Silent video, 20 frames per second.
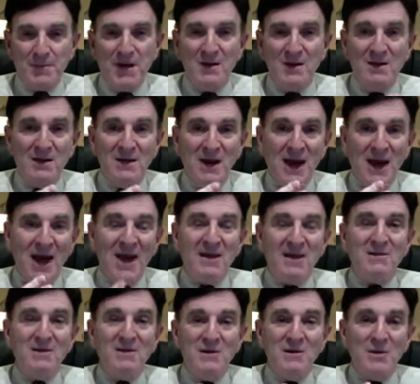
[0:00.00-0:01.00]

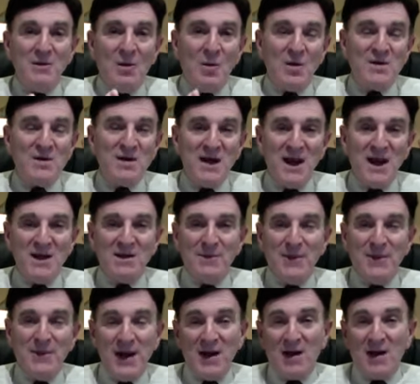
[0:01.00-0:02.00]
And, once again,
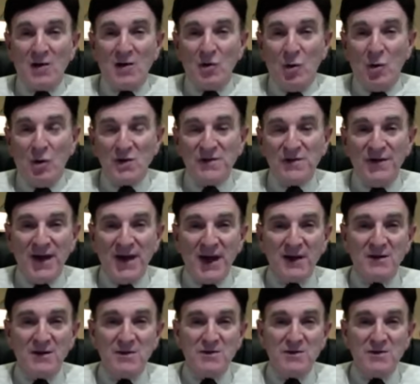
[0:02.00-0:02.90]
depending on cost factors,